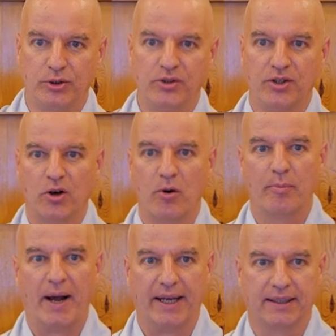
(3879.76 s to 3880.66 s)
use your own
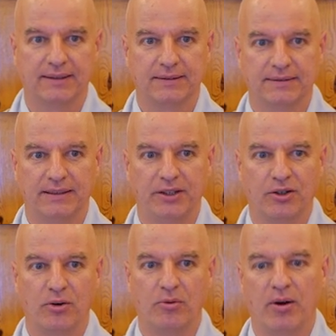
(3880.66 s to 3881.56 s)
bike in
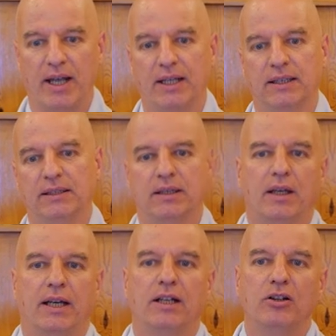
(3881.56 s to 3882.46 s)
your own way.
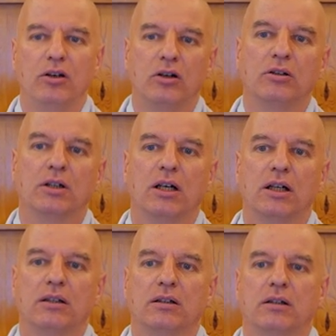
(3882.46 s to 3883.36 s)
In the long
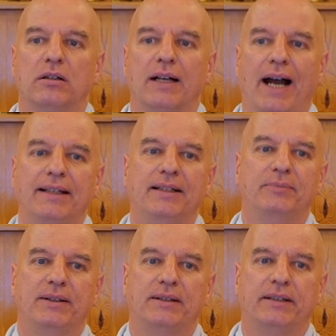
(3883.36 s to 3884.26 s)
run, guided
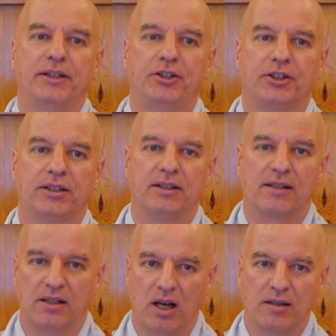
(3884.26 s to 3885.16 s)
meditation
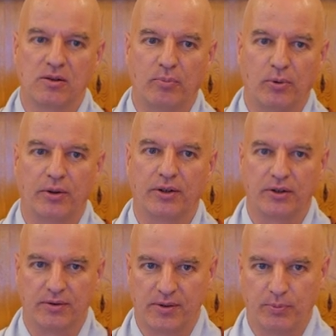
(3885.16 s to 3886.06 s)
does not support your
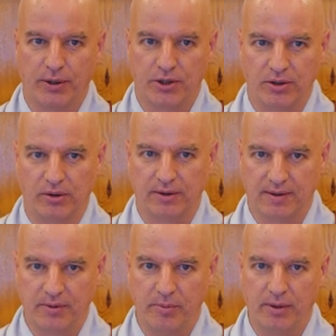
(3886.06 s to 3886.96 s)
own spiritual
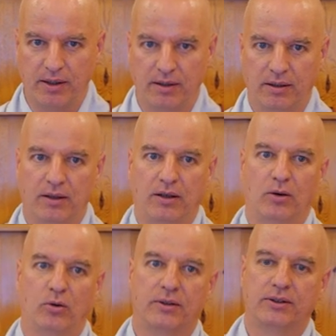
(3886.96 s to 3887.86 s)
autonomy
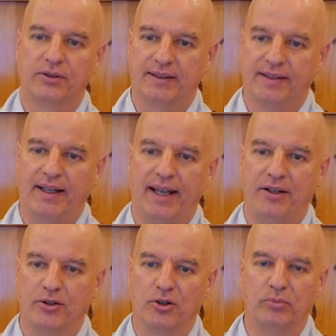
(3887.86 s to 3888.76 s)
or to attain
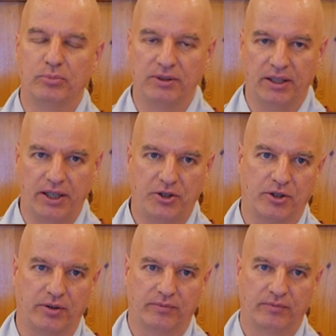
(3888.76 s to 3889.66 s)
your own Buddha
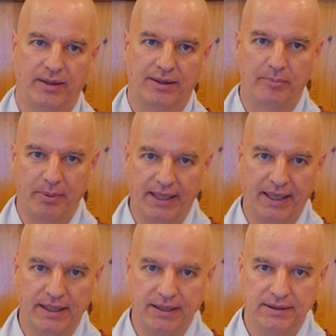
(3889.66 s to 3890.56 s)
nature. At the
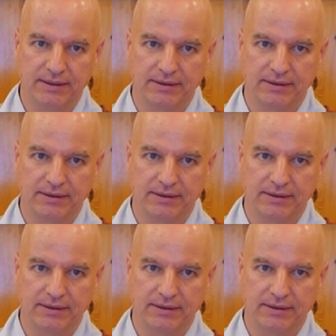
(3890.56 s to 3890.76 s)
beginning,